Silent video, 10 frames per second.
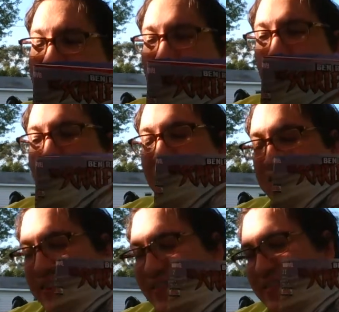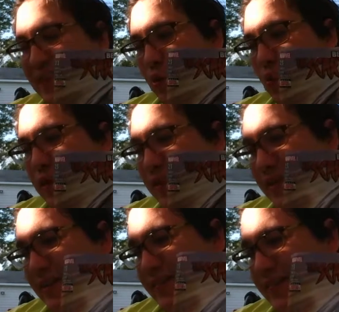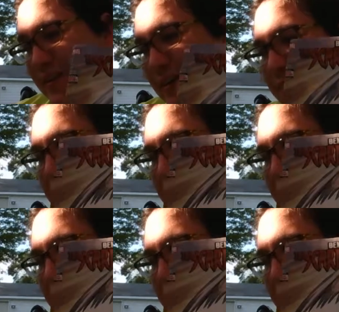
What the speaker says: down Mephisto one last time.